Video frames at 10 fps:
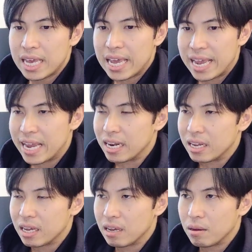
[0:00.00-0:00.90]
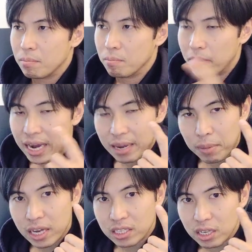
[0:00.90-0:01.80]
And my
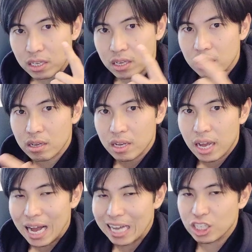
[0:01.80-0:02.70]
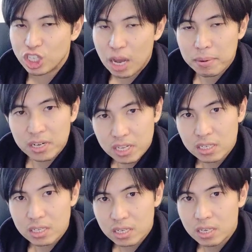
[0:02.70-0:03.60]
mindset as
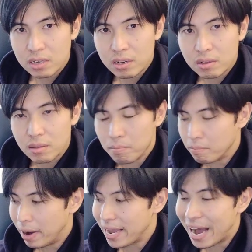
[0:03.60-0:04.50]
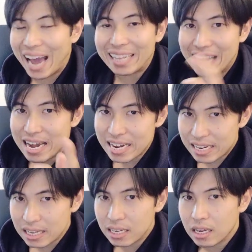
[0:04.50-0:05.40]
Japanese, my
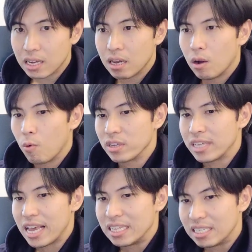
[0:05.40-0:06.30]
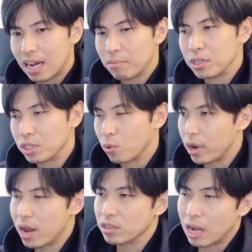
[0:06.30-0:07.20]
identity was established
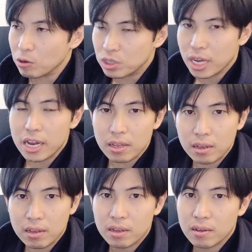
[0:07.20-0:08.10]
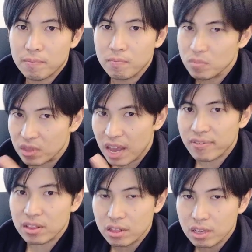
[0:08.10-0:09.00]
when I was outside.
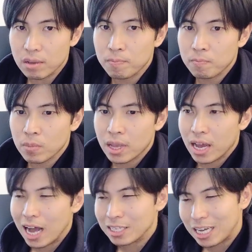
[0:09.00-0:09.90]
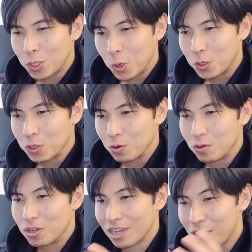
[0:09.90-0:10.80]
Definitely. As I talked
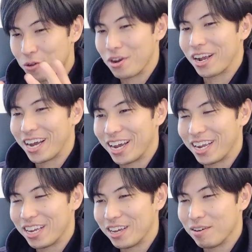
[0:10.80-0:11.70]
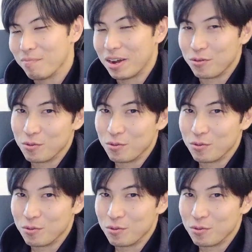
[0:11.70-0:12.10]
to South Korean guy, my